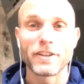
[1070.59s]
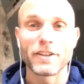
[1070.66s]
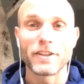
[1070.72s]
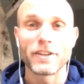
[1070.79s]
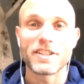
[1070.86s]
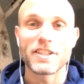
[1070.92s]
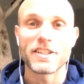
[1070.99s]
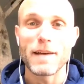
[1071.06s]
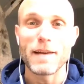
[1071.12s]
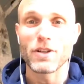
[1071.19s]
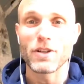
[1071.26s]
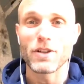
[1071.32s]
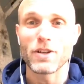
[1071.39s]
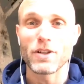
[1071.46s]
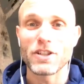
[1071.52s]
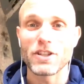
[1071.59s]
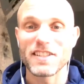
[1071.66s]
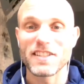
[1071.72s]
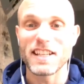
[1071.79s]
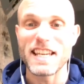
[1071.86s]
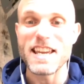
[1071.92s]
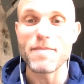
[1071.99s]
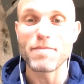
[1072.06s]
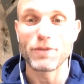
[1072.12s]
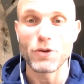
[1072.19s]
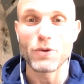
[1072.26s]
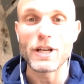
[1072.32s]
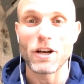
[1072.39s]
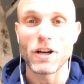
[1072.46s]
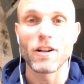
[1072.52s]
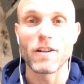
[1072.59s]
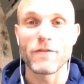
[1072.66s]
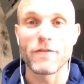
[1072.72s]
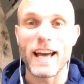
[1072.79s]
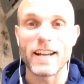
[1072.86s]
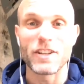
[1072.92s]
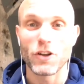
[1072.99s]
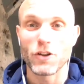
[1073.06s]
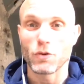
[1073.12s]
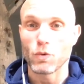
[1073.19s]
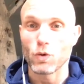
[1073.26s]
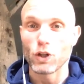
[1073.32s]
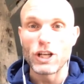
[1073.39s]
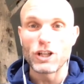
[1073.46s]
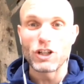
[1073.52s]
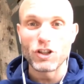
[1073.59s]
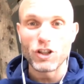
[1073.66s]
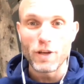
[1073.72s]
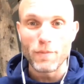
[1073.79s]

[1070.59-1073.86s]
step, number 6, is to keep doing all of that until the relationship